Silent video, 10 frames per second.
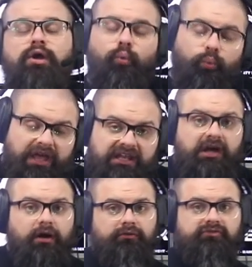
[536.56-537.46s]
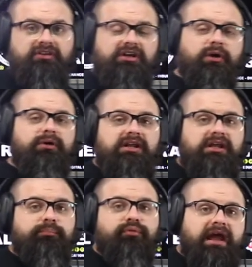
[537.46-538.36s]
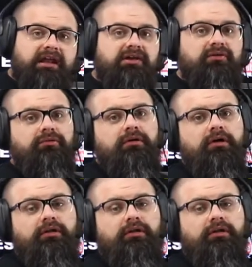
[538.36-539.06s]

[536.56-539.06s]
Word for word: Windows. And you know what? You you need brand new